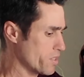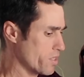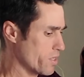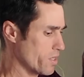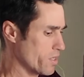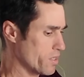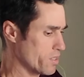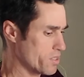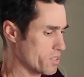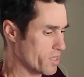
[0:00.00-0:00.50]

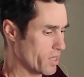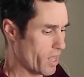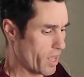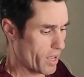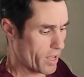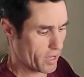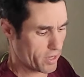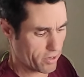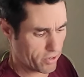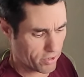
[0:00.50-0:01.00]
to
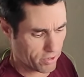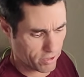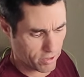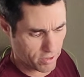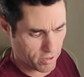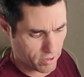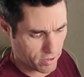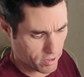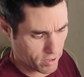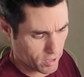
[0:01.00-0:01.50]
slide
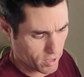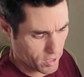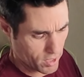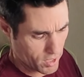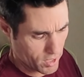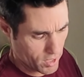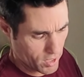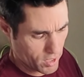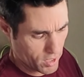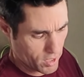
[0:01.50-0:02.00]
your,
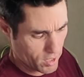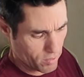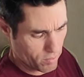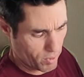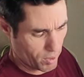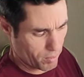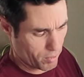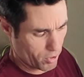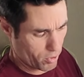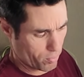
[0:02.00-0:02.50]

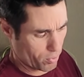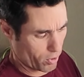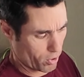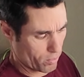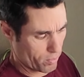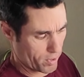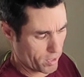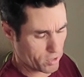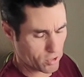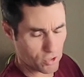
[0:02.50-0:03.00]
maybe your
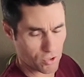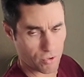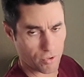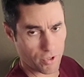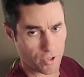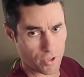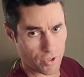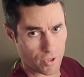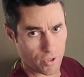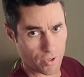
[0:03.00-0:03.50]
permits or
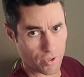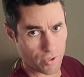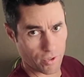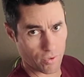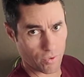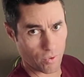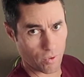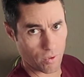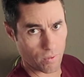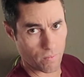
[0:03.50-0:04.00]

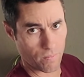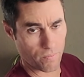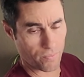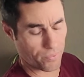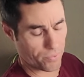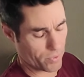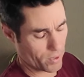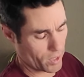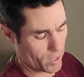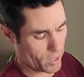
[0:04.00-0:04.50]
your
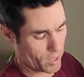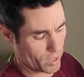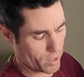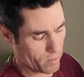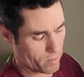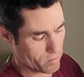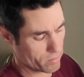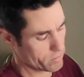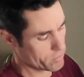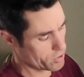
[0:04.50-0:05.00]

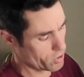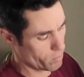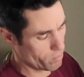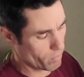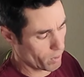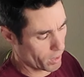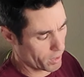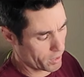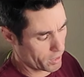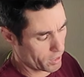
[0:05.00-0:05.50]
some
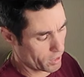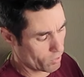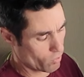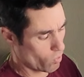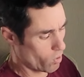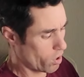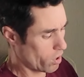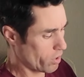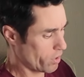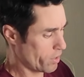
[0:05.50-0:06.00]
money,
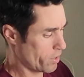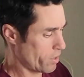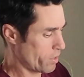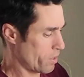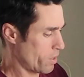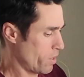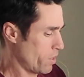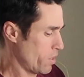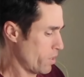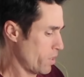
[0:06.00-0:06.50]
wallet,
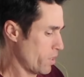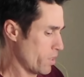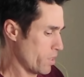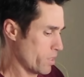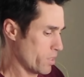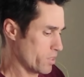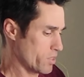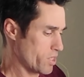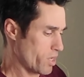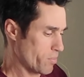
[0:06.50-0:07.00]

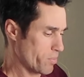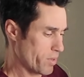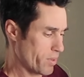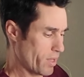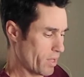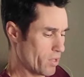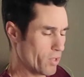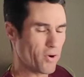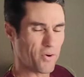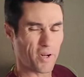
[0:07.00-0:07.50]
something that
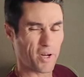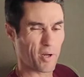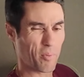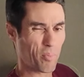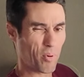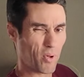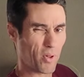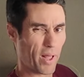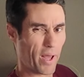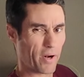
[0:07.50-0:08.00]
you don't need to
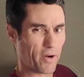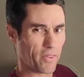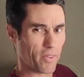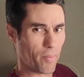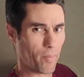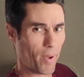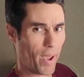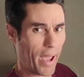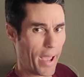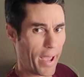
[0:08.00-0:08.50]
pull out of the
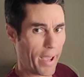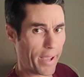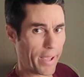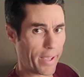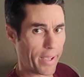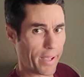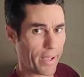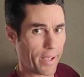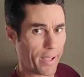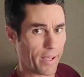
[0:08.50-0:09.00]
pack
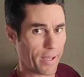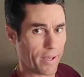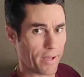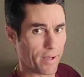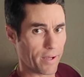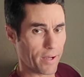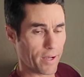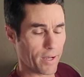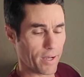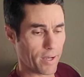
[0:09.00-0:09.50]

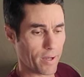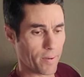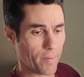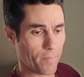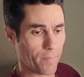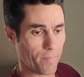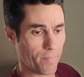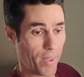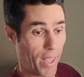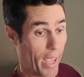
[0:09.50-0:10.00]

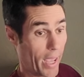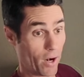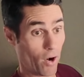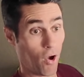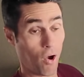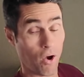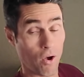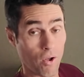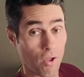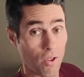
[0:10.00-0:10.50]
at
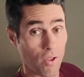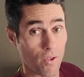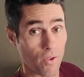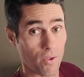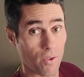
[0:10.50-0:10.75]
all.